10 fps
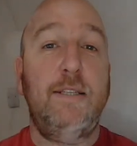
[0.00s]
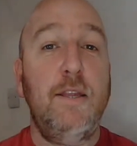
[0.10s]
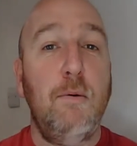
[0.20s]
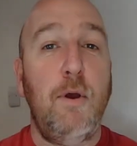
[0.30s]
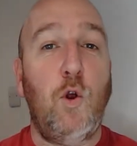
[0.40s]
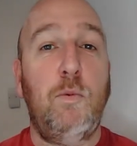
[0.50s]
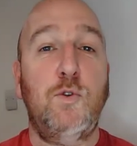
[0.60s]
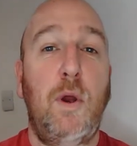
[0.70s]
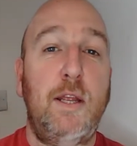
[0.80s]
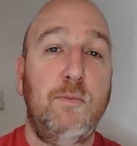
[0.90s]
in the middle
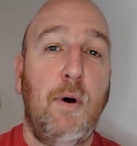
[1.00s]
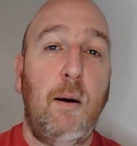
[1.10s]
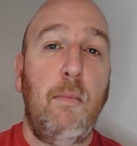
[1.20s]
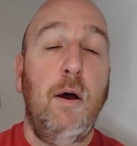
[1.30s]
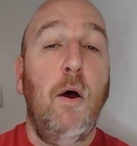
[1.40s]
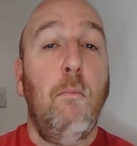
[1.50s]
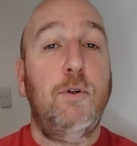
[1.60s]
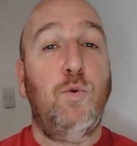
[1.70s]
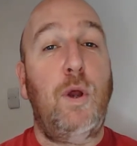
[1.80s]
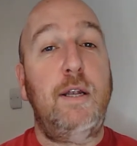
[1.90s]
between his mum,
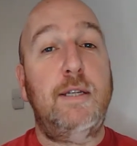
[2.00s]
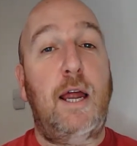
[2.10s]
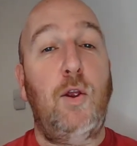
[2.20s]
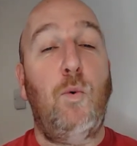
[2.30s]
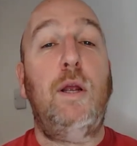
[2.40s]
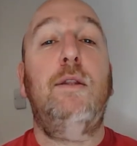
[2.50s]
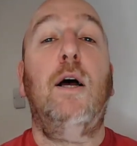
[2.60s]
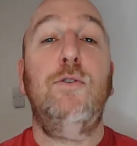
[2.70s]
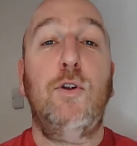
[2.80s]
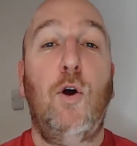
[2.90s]
between Daniel. He
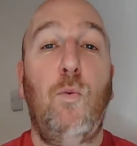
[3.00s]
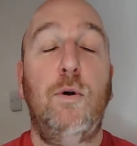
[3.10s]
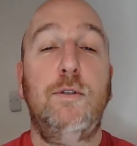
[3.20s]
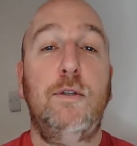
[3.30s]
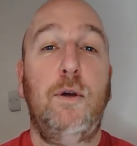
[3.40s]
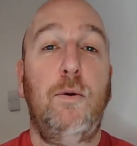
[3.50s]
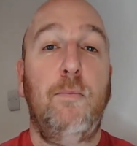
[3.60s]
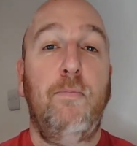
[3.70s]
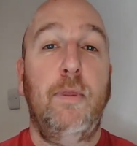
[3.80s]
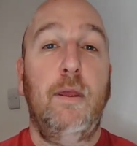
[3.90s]
doesn't know what to do.
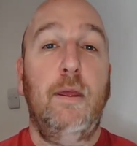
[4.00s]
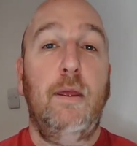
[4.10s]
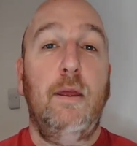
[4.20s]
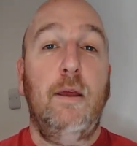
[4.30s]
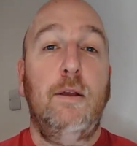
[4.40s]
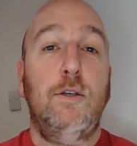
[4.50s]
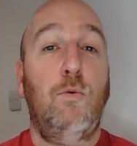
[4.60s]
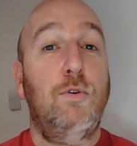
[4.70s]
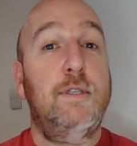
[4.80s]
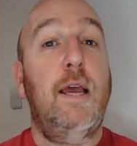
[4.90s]
So
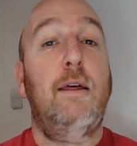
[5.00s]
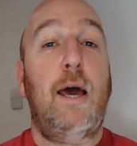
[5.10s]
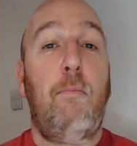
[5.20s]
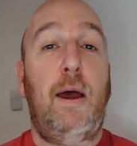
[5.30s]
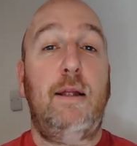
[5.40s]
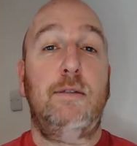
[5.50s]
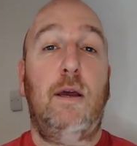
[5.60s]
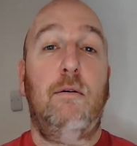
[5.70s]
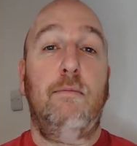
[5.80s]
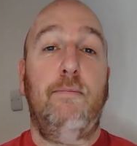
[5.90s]
we'll see how that pans
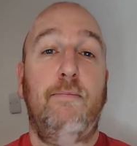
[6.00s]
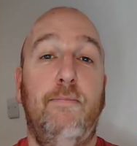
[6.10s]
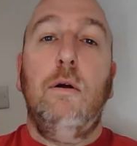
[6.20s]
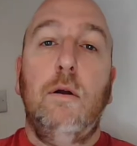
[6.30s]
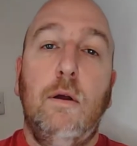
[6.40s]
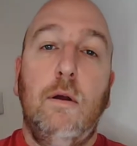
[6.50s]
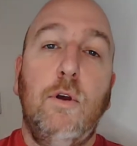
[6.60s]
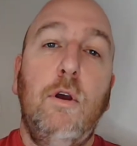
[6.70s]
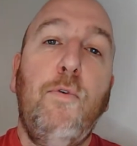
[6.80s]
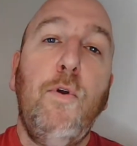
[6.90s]
out.
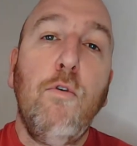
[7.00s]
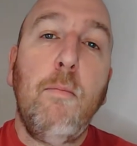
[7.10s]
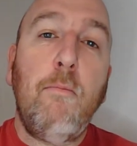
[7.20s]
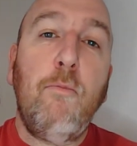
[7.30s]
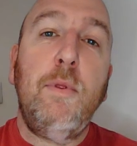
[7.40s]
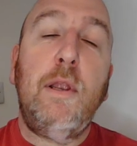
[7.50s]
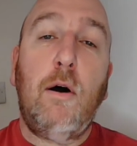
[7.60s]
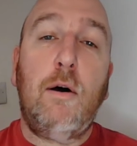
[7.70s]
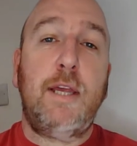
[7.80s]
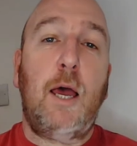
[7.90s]
So if you remember from the
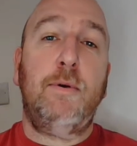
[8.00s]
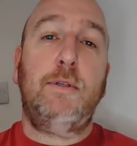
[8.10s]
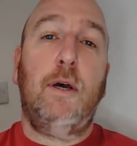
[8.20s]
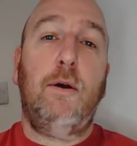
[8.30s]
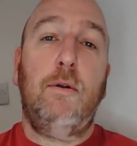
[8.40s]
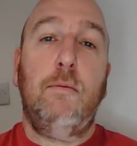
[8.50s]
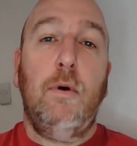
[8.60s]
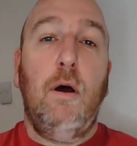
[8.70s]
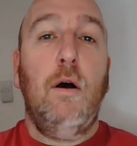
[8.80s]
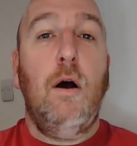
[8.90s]
last episode,
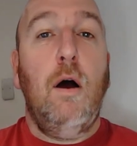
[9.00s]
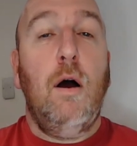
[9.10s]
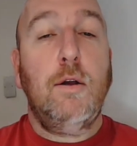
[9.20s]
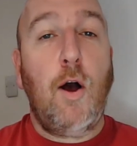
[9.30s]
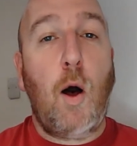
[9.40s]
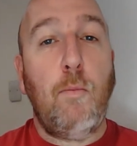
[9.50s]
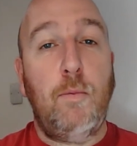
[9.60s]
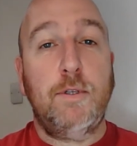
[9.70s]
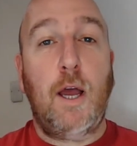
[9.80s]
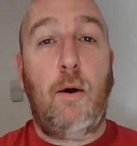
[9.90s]
Carmen
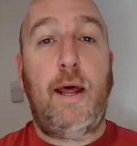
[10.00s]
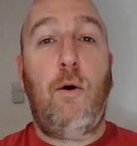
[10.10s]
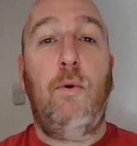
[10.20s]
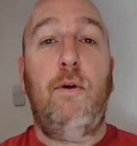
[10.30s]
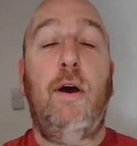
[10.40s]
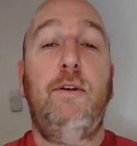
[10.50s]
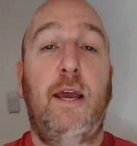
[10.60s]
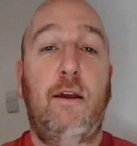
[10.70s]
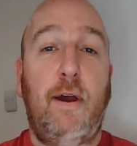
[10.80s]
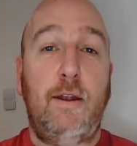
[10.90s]
was going out with
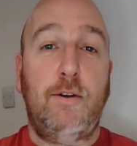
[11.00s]
Dick Van